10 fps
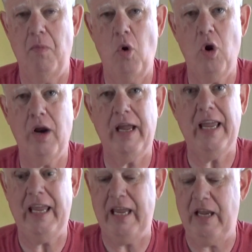more
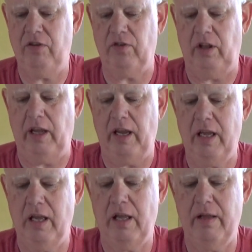easily
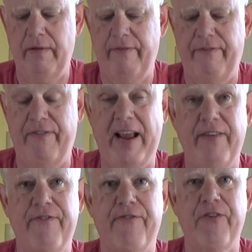
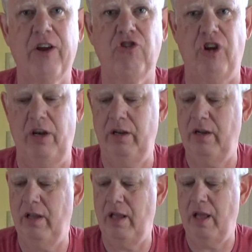fight friction
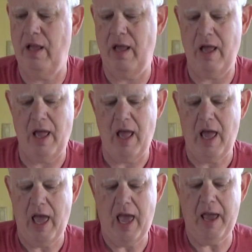
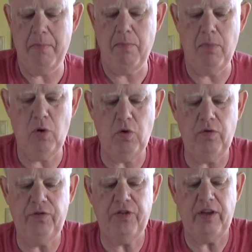and
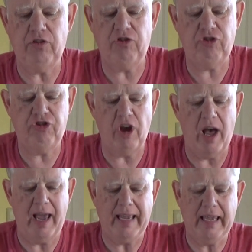move these
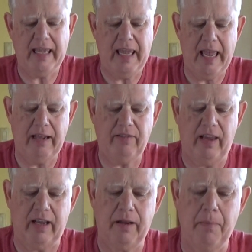
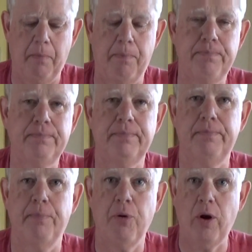gigantic
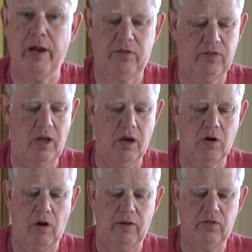bricks
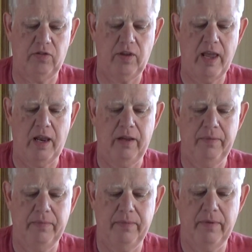across the sand.
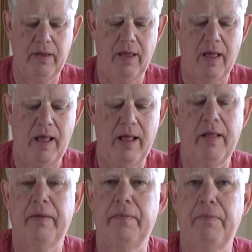
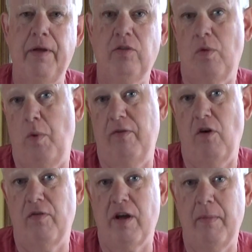That's one way of
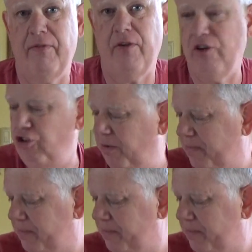overcoming friction.